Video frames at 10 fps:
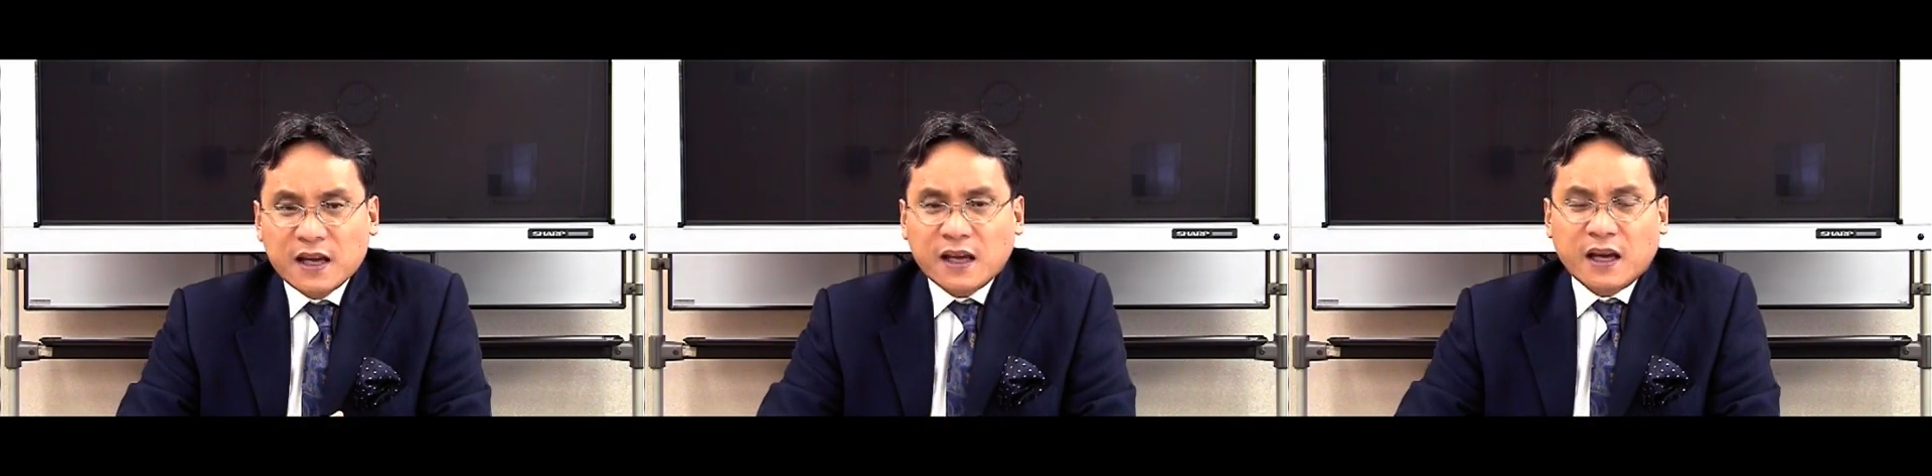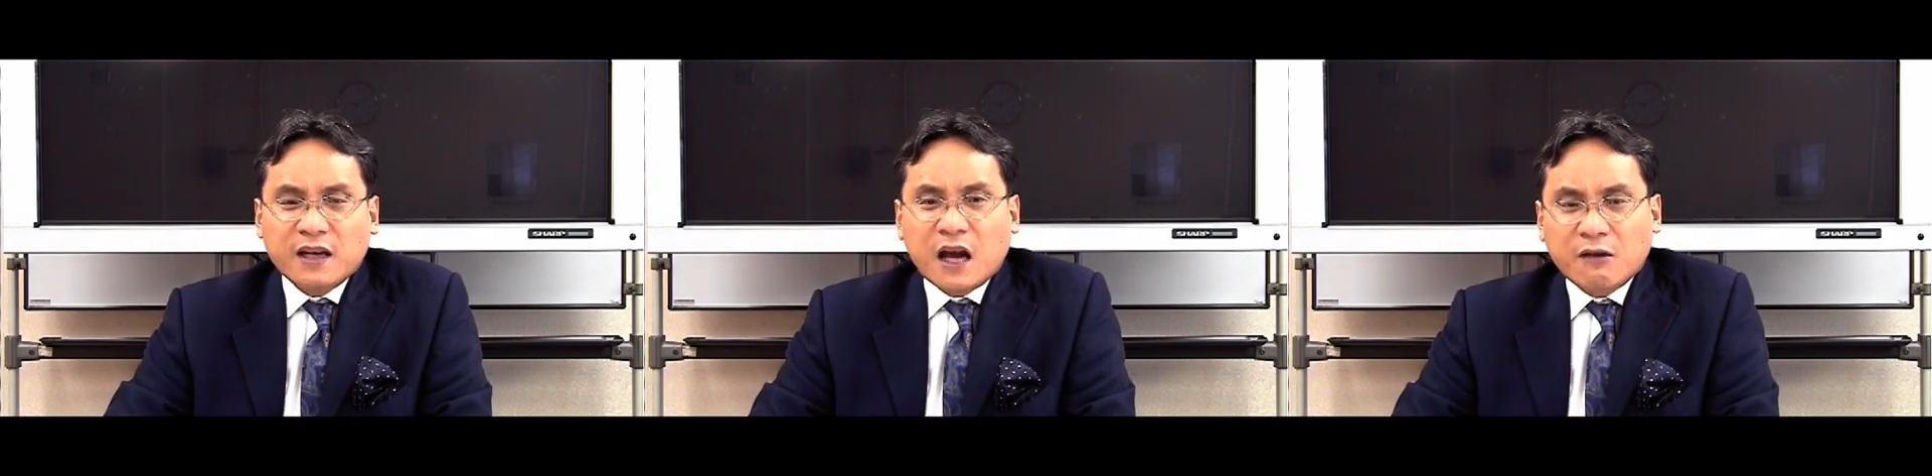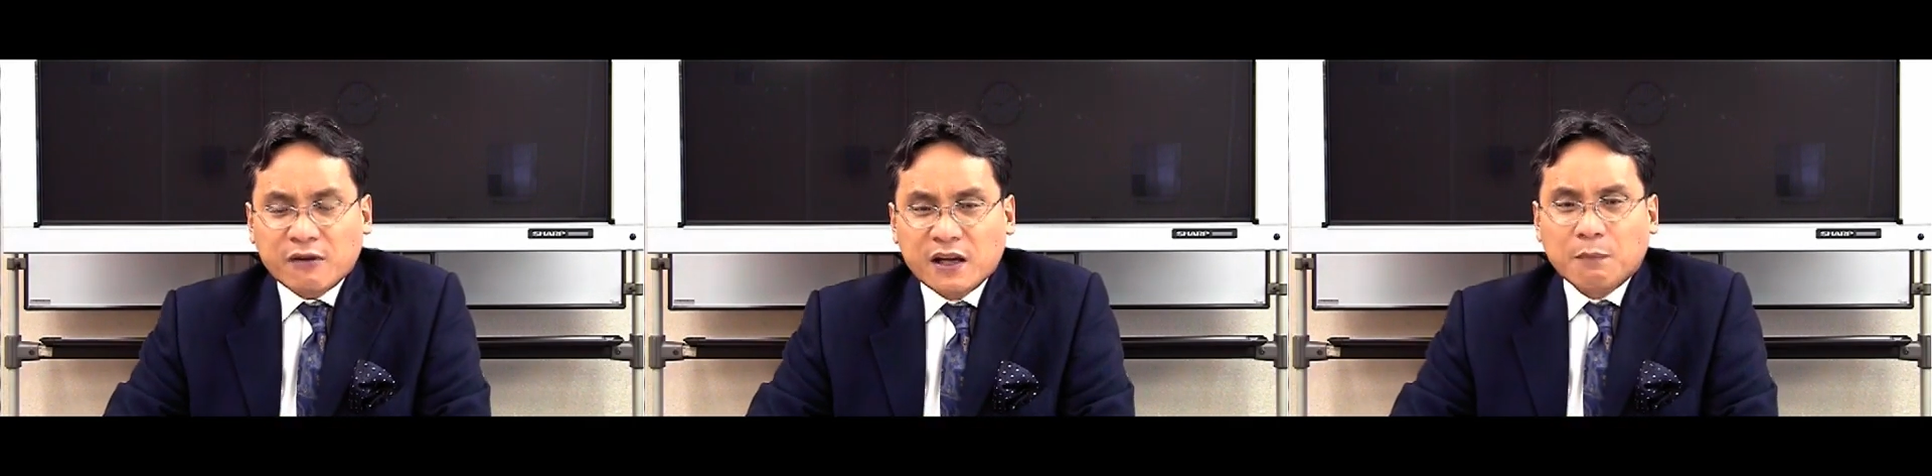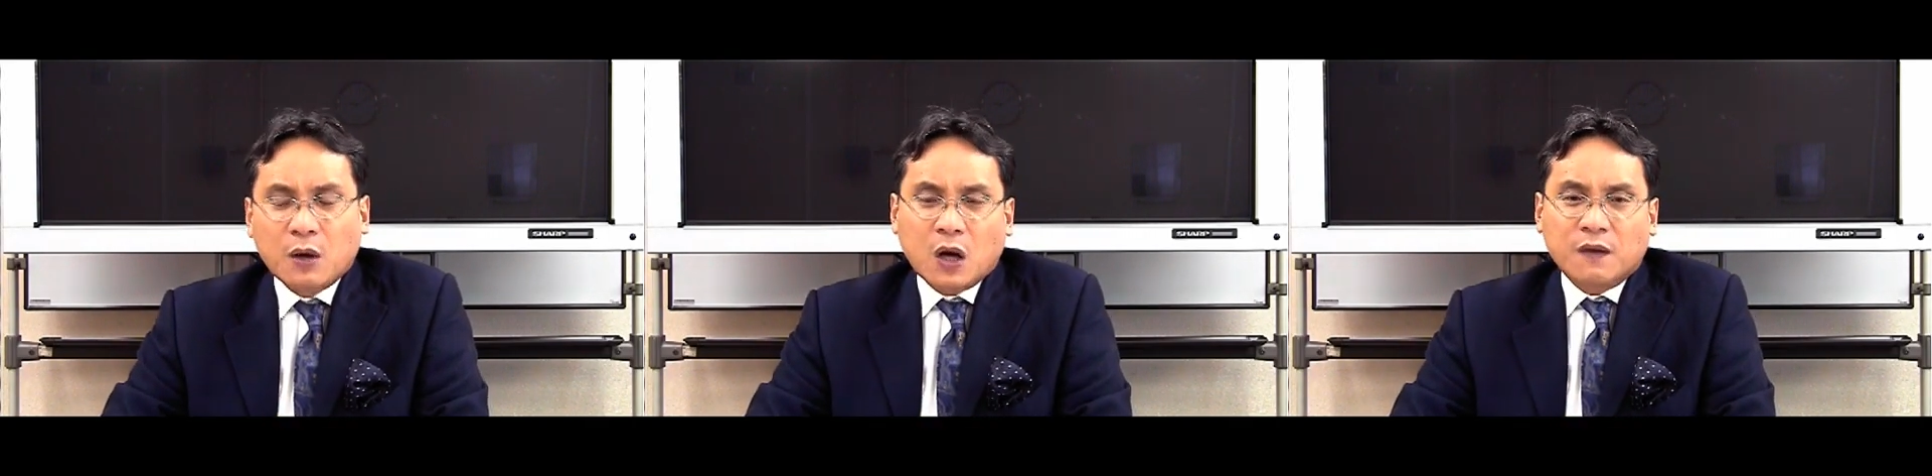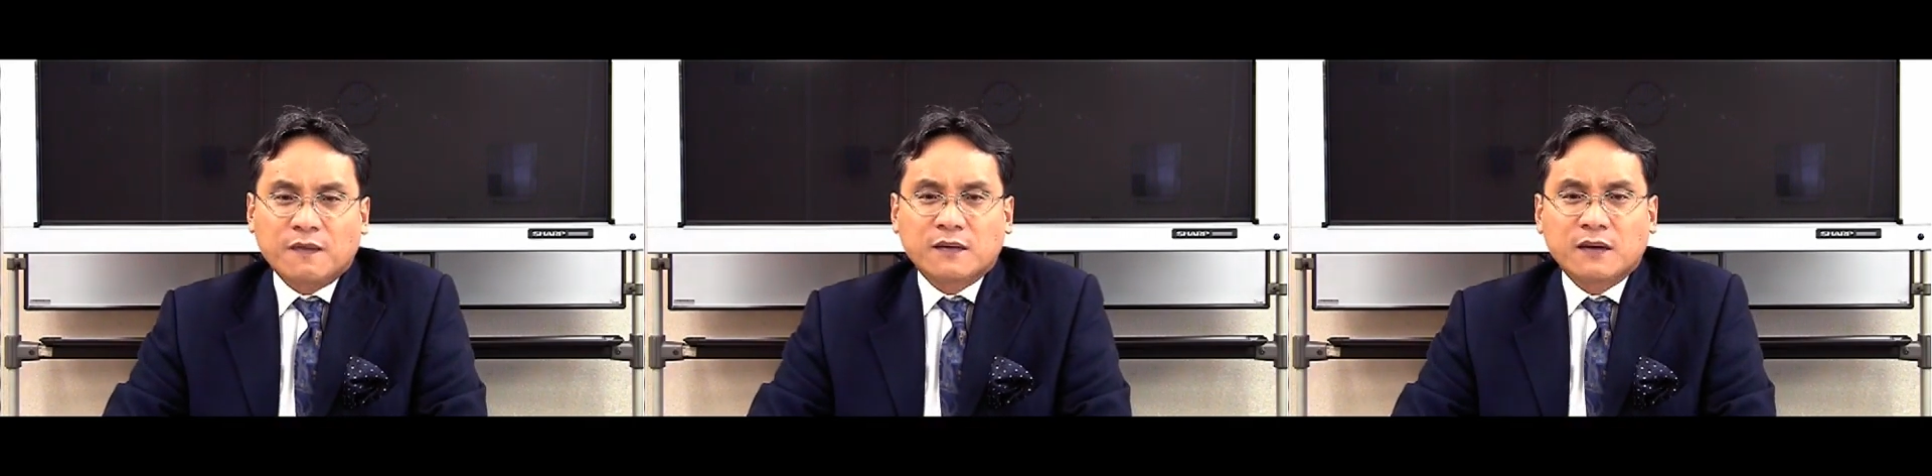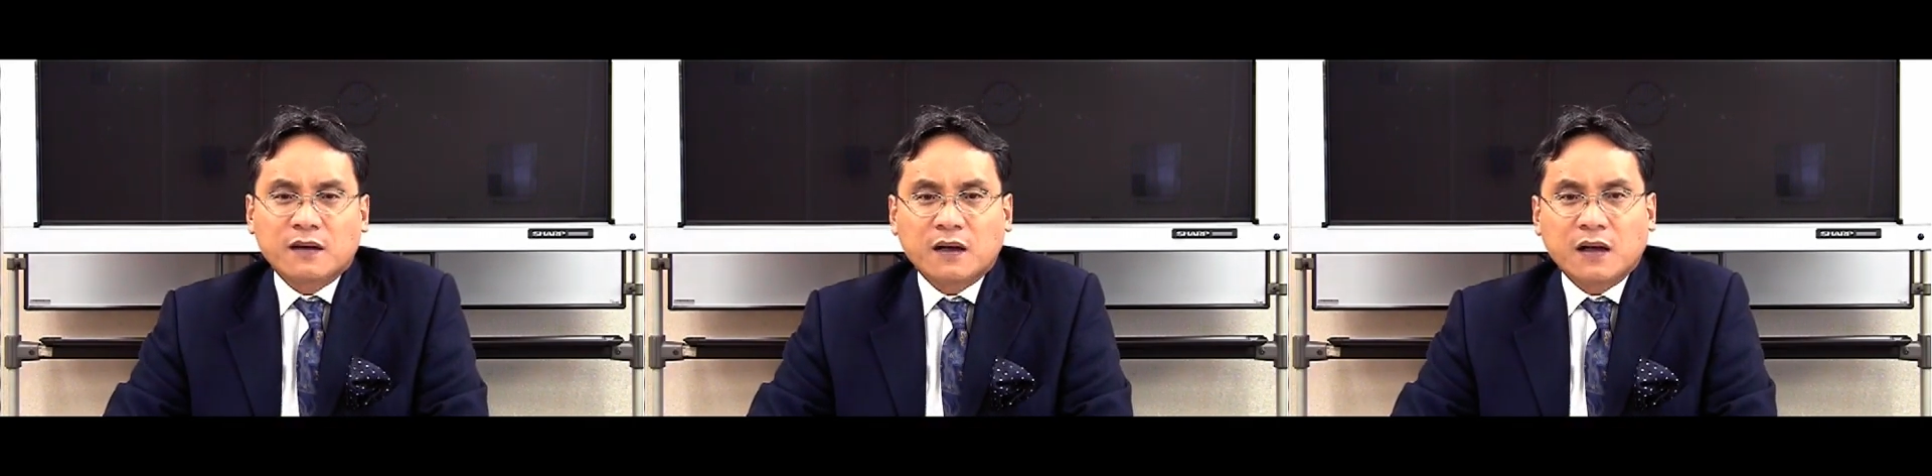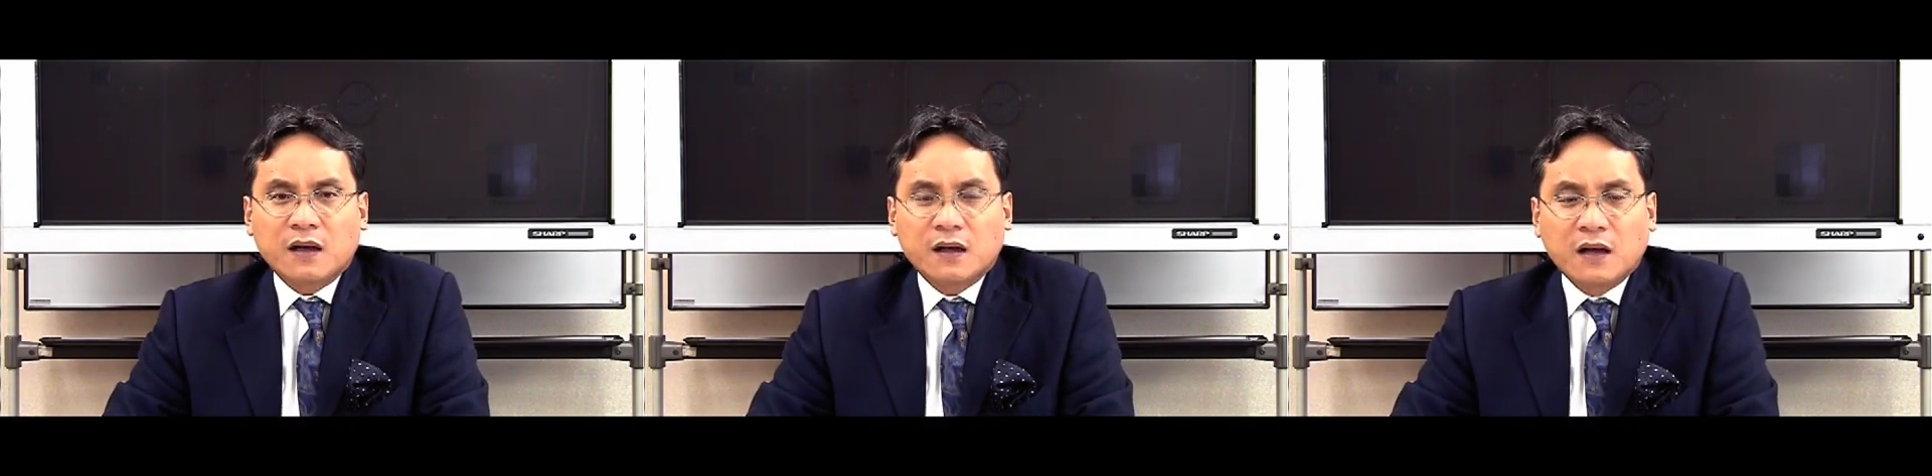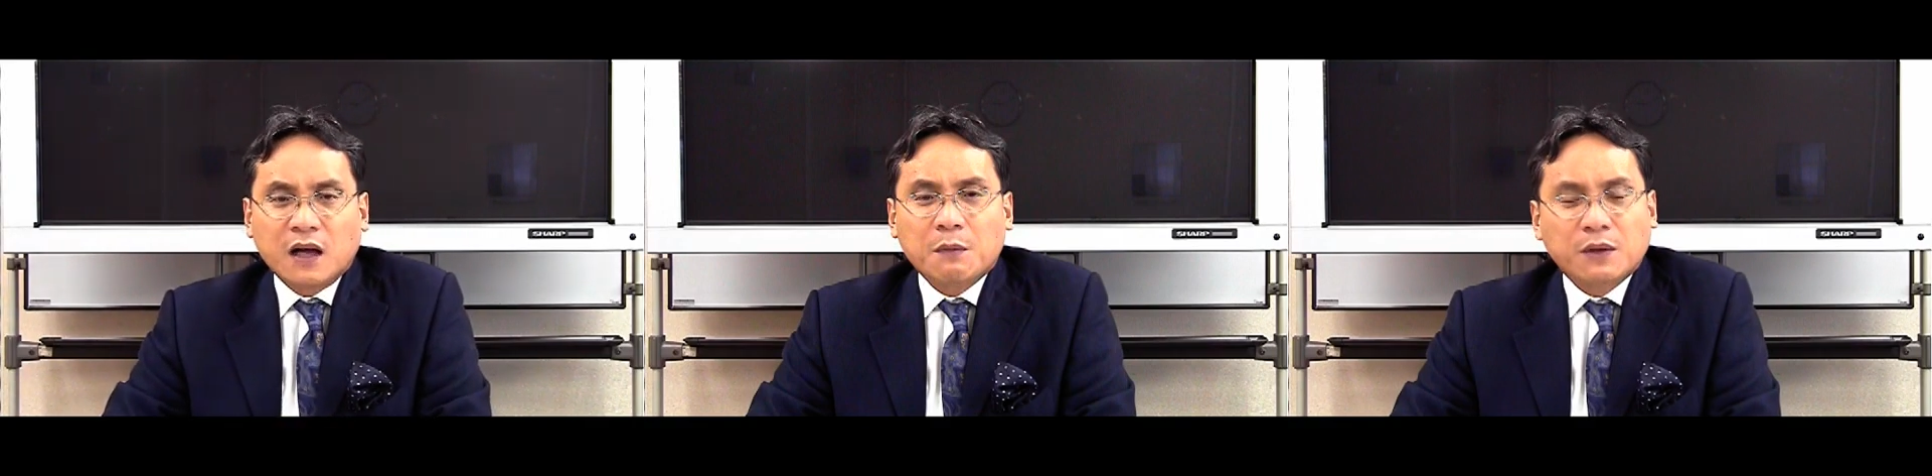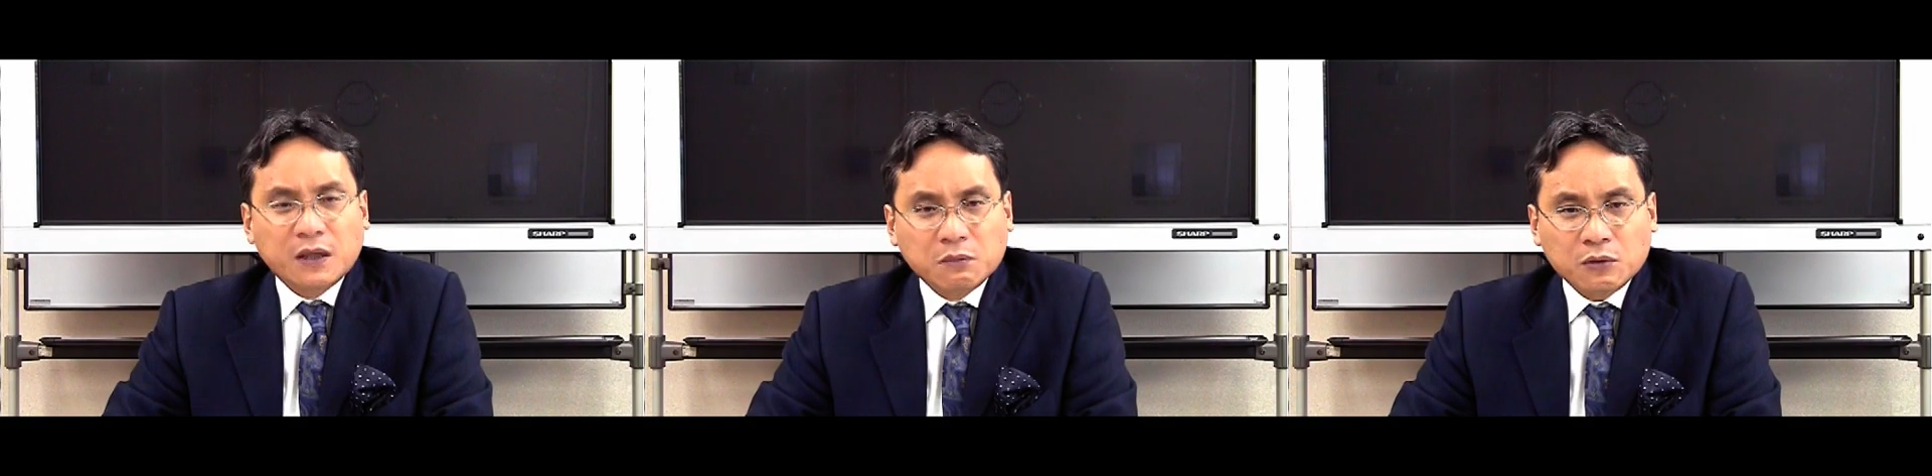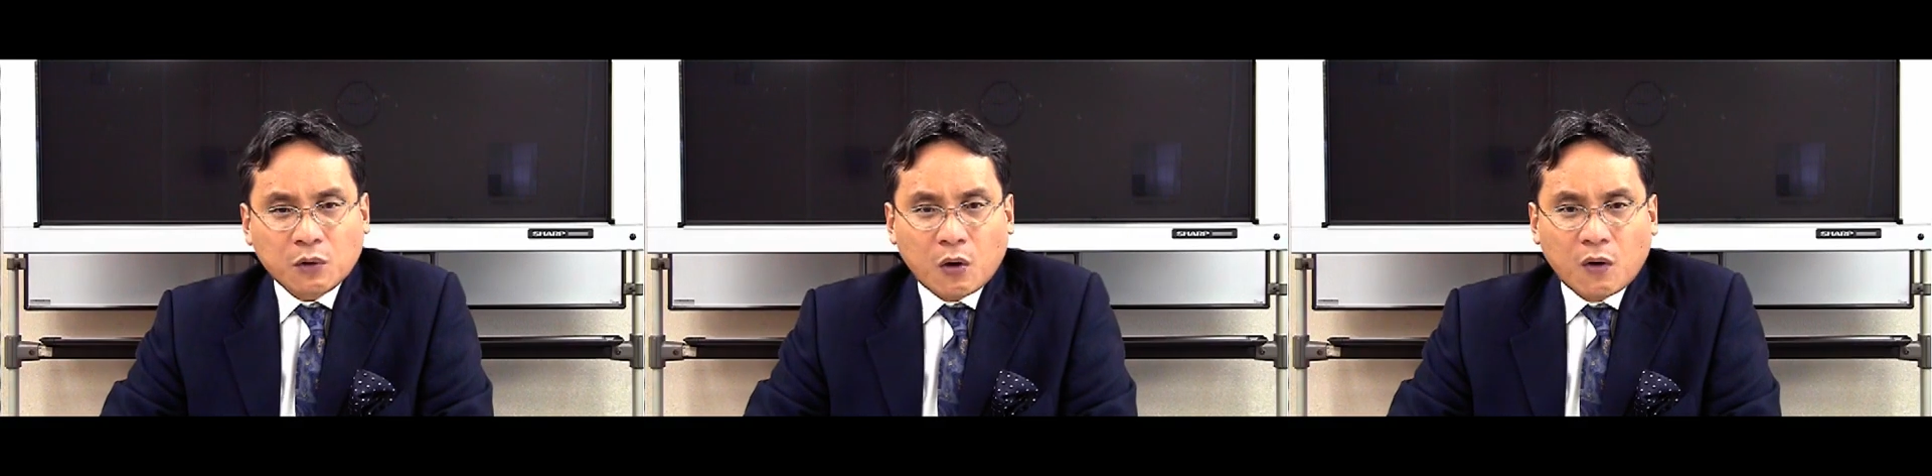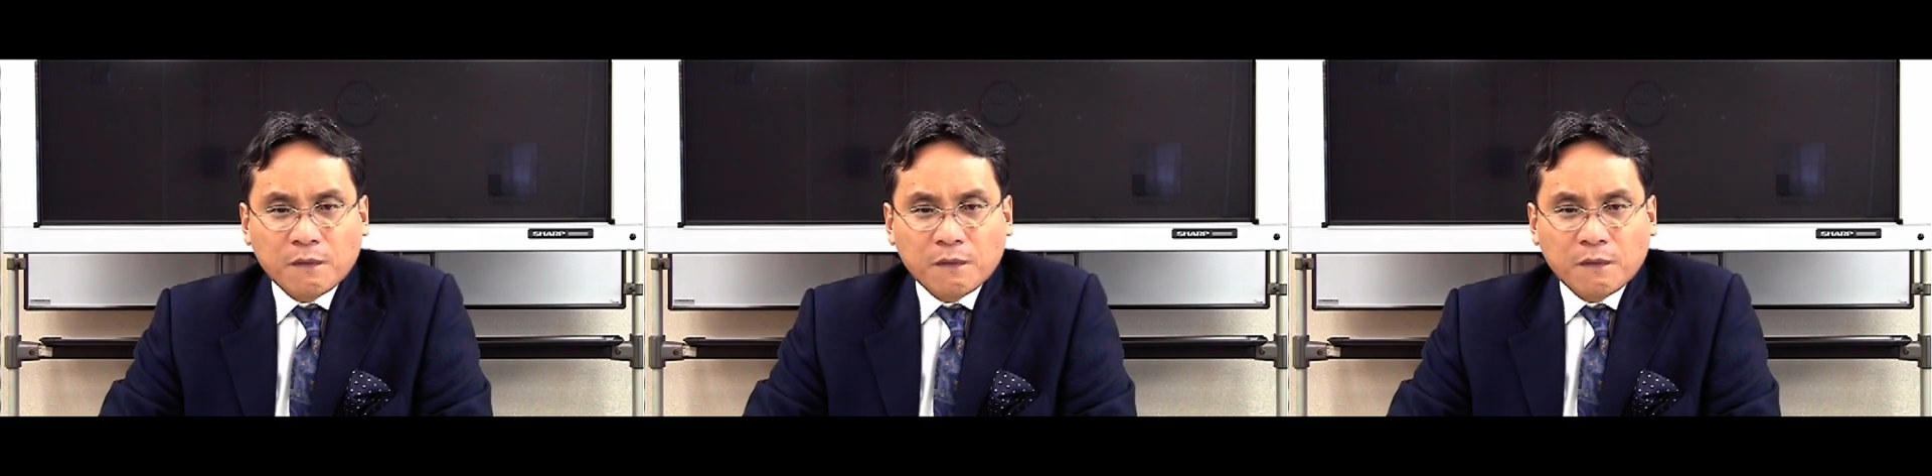can agree upon applicable law.